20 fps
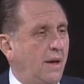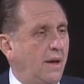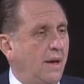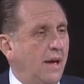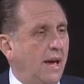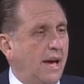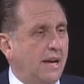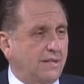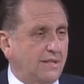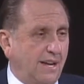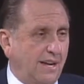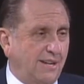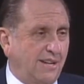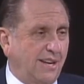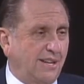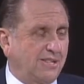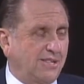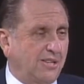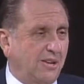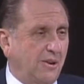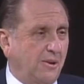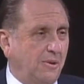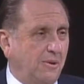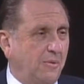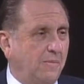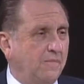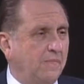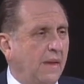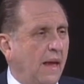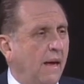As I did so,
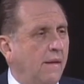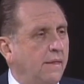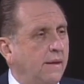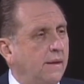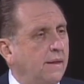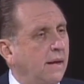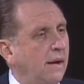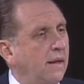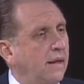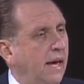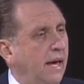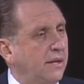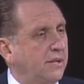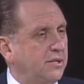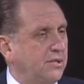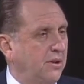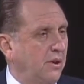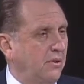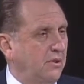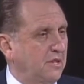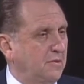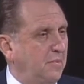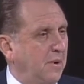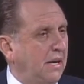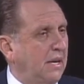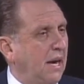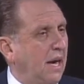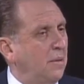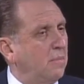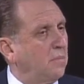the little headstones
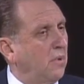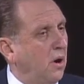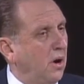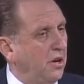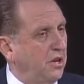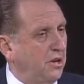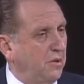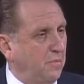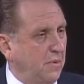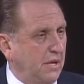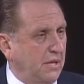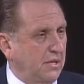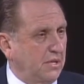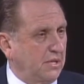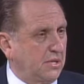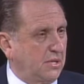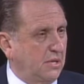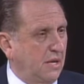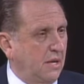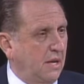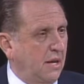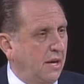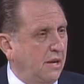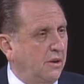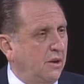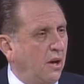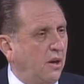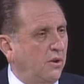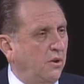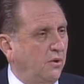became monuments,
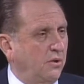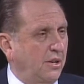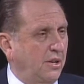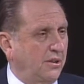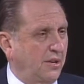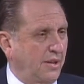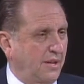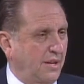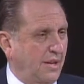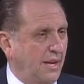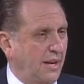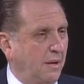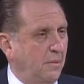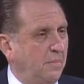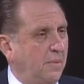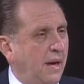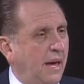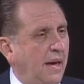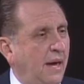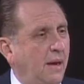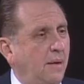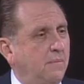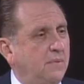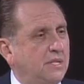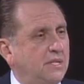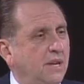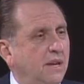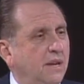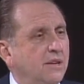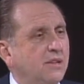not only to the little
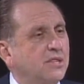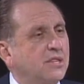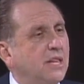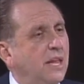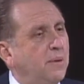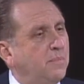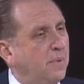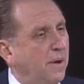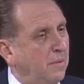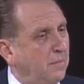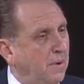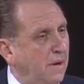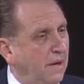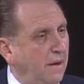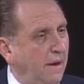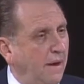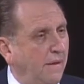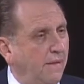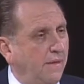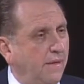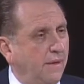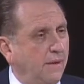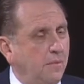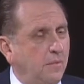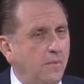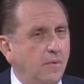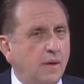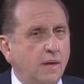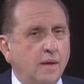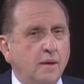babes sleeping beneath them,
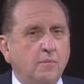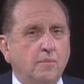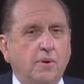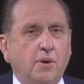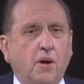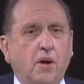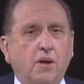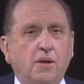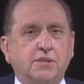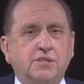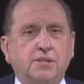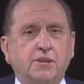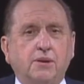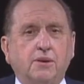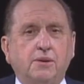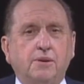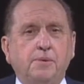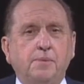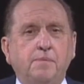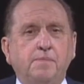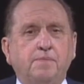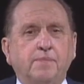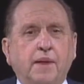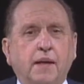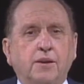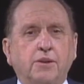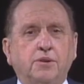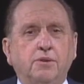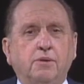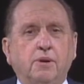but also
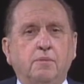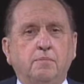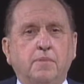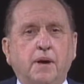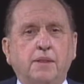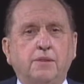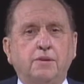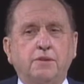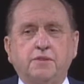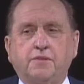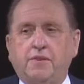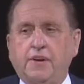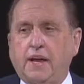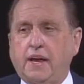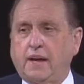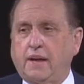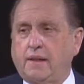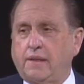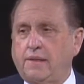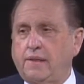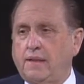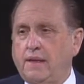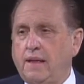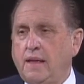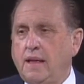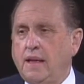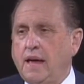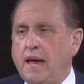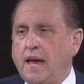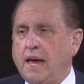to a mother's faith
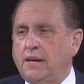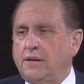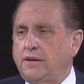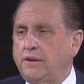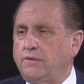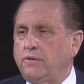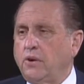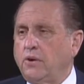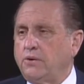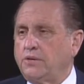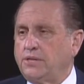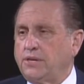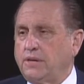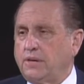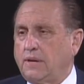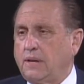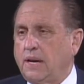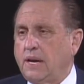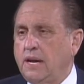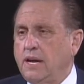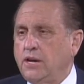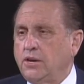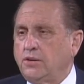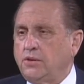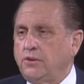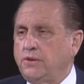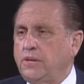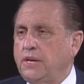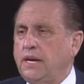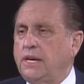and devotion
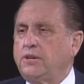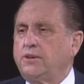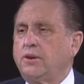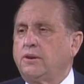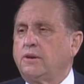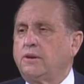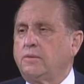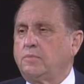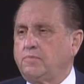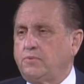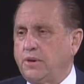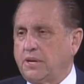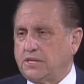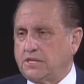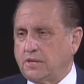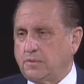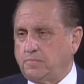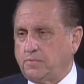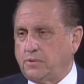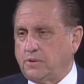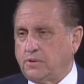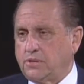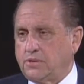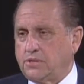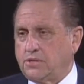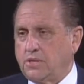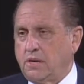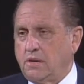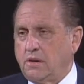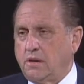to the eternal
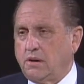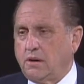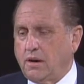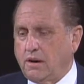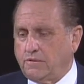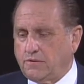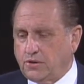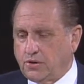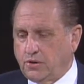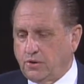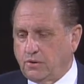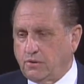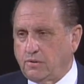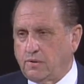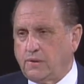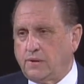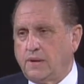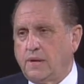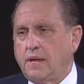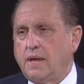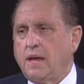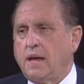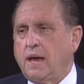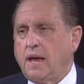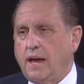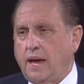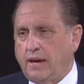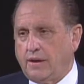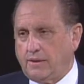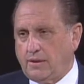principles of truth
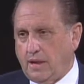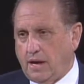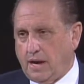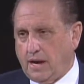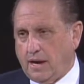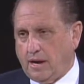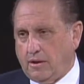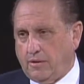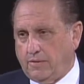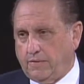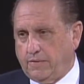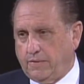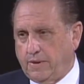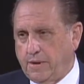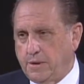and life.